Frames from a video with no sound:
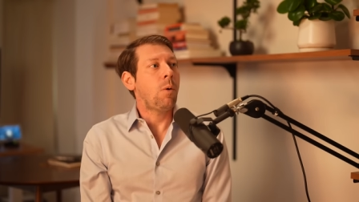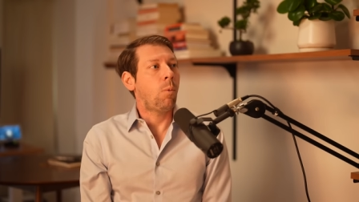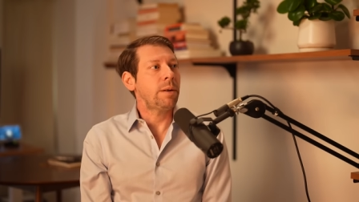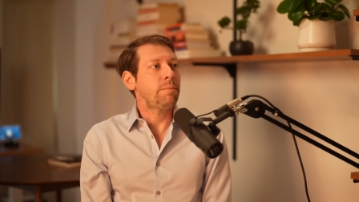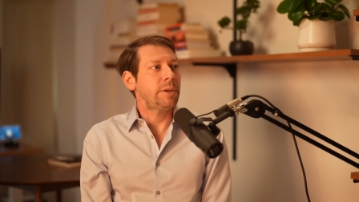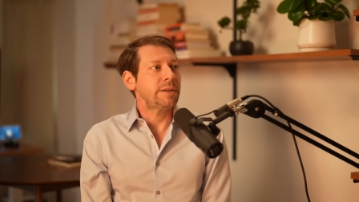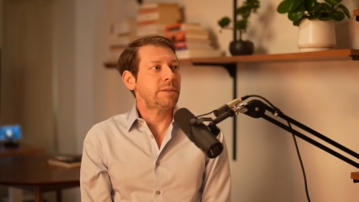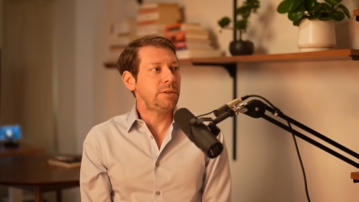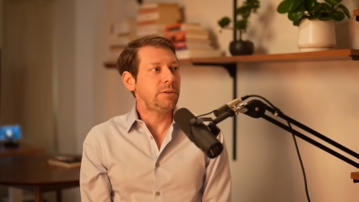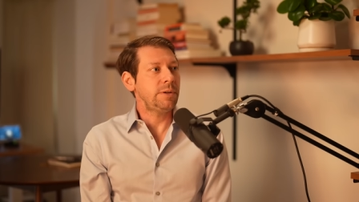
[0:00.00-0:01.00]
one
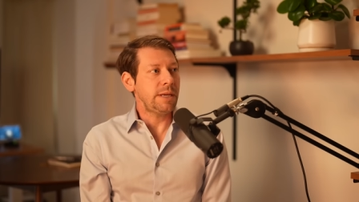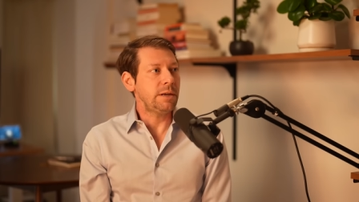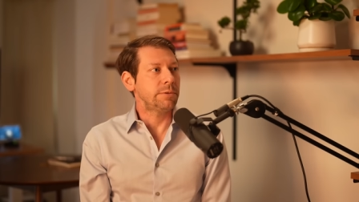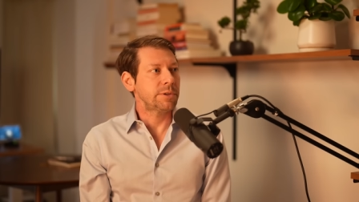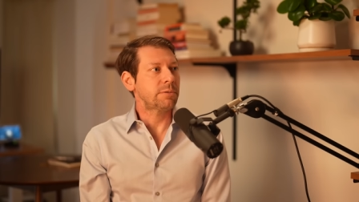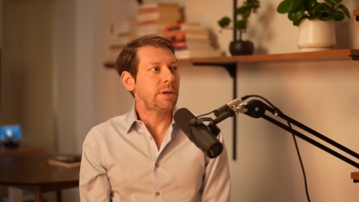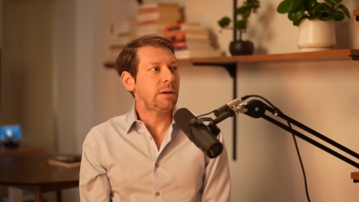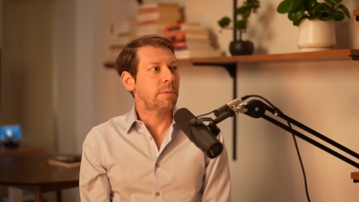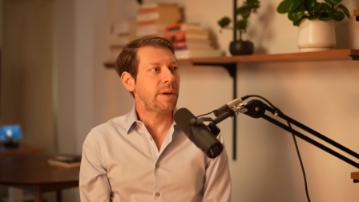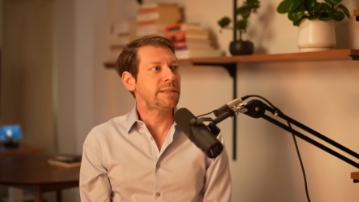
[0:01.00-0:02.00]
plus two equals three,
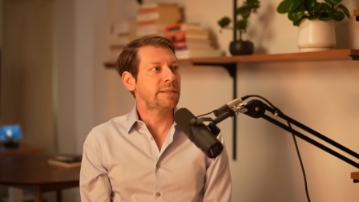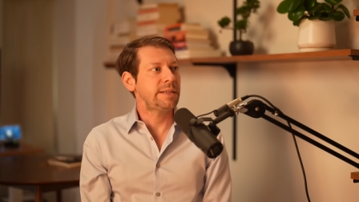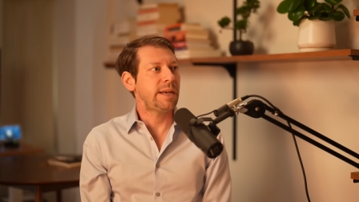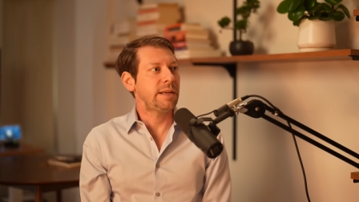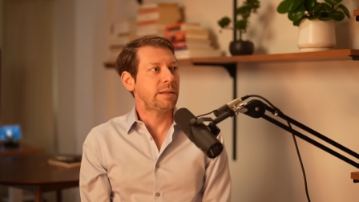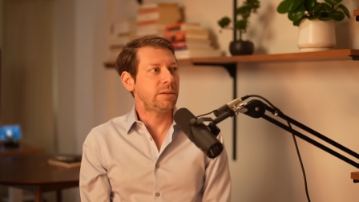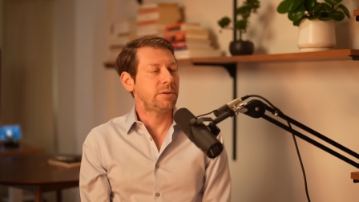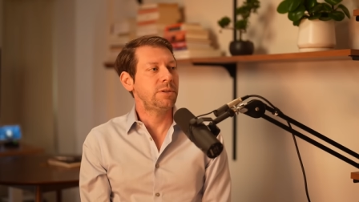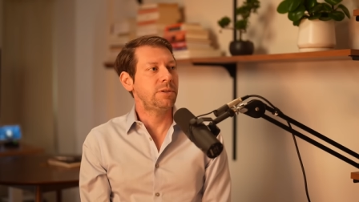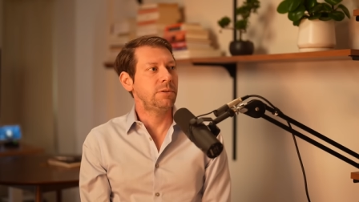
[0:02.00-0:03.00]
we're basically saying that
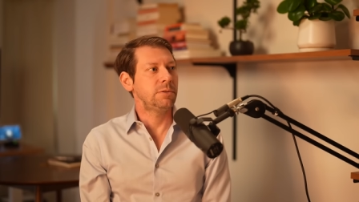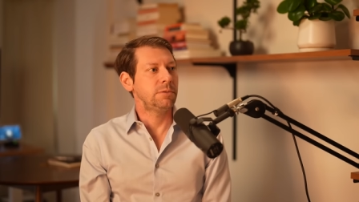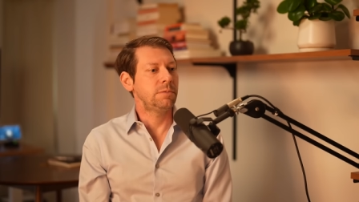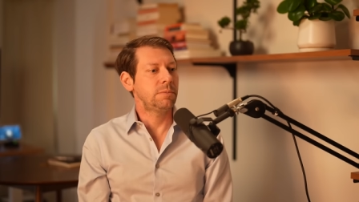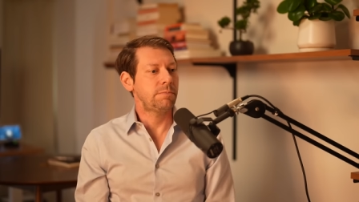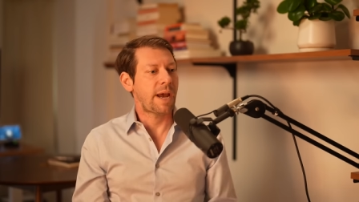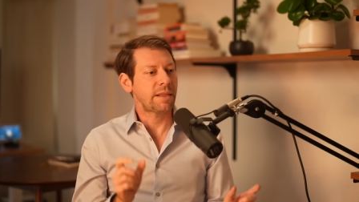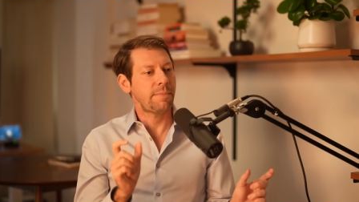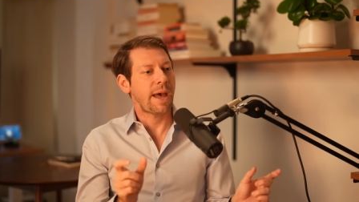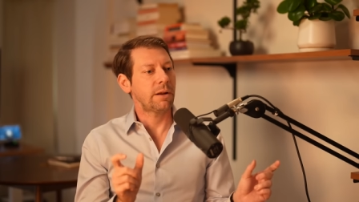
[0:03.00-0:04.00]
those two
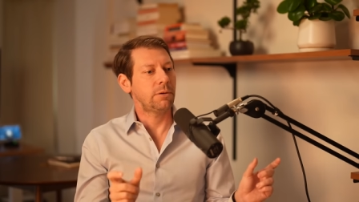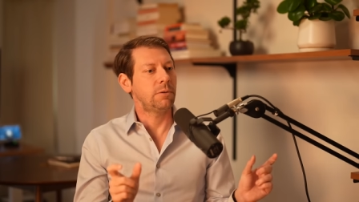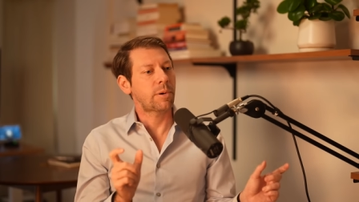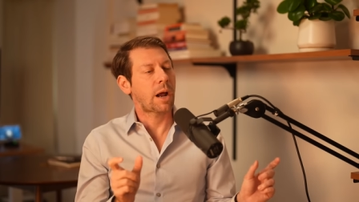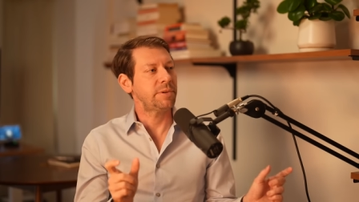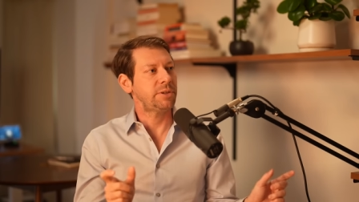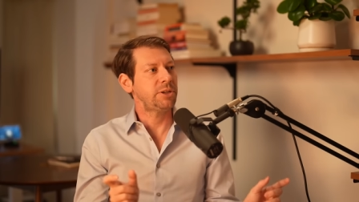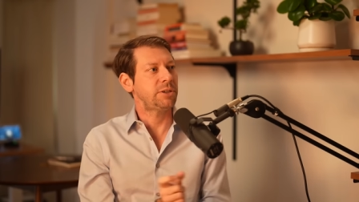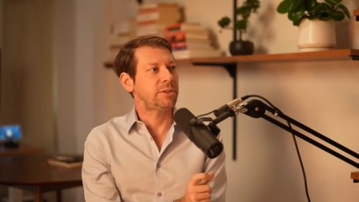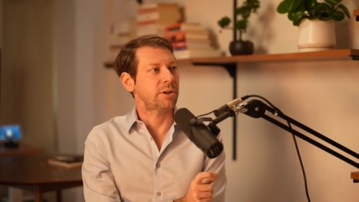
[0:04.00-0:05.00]
mathematical
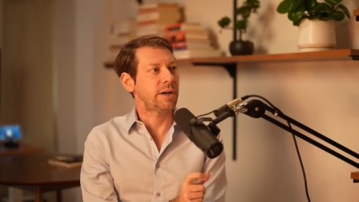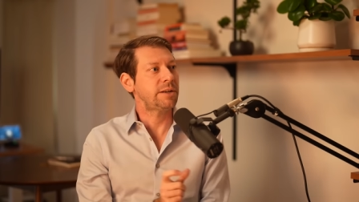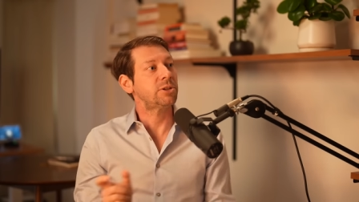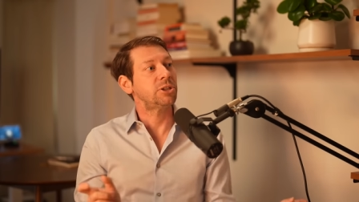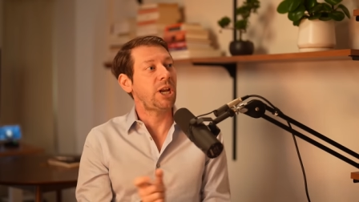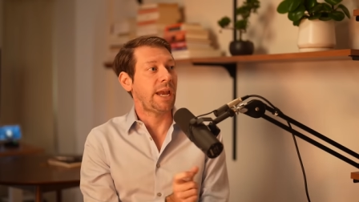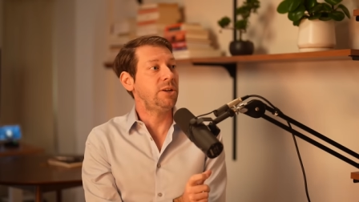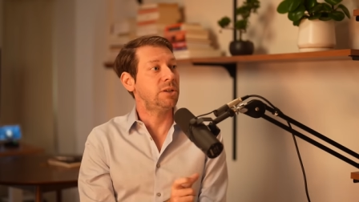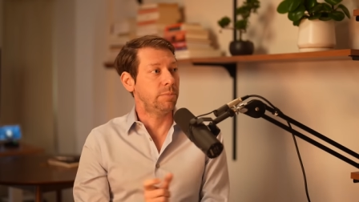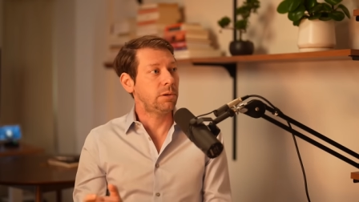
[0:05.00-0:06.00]
propositions are
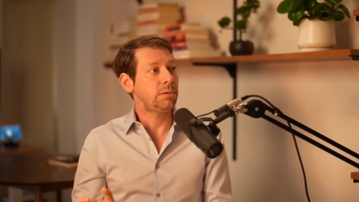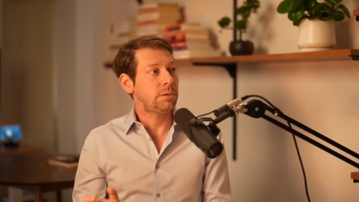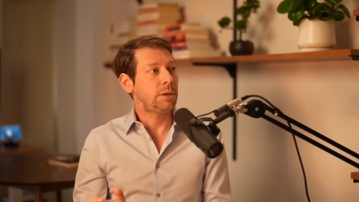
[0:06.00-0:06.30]
interchangeable,